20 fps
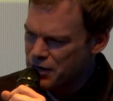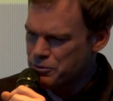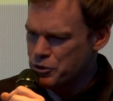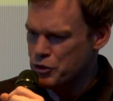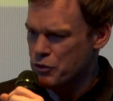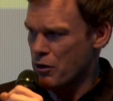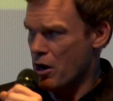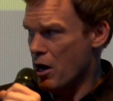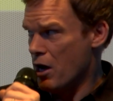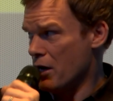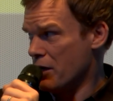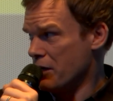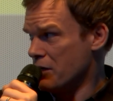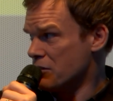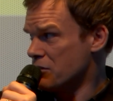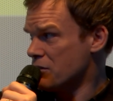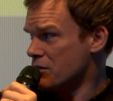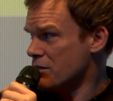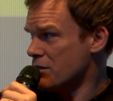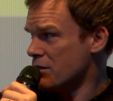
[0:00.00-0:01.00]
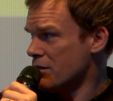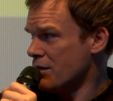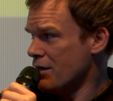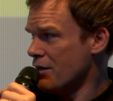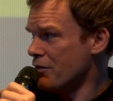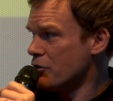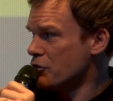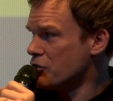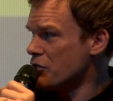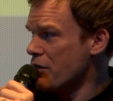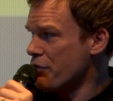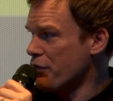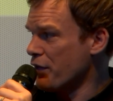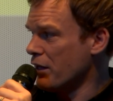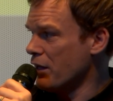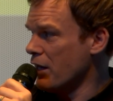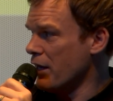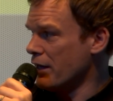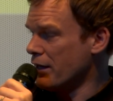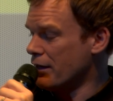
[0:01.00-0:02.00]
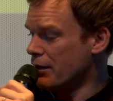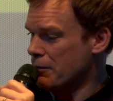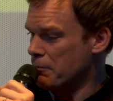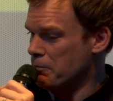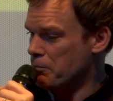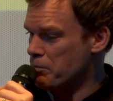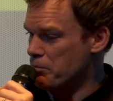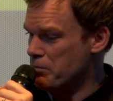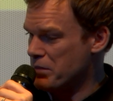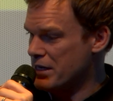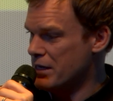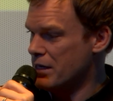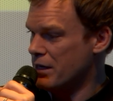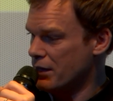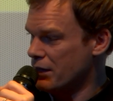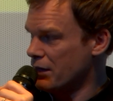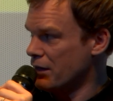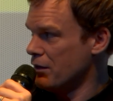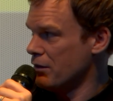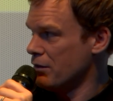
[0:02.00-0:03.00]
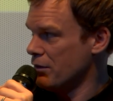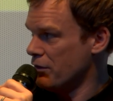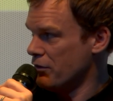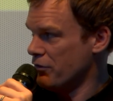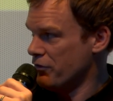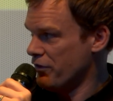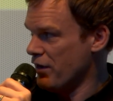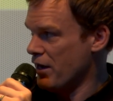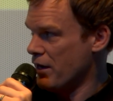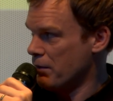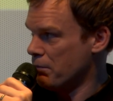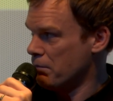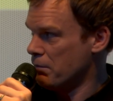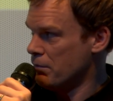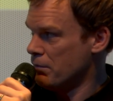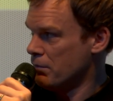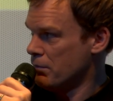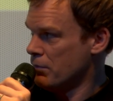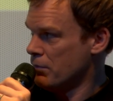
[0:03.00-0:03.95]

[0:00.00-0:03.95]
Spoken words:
keeps you honest. And there's nothing like being in the same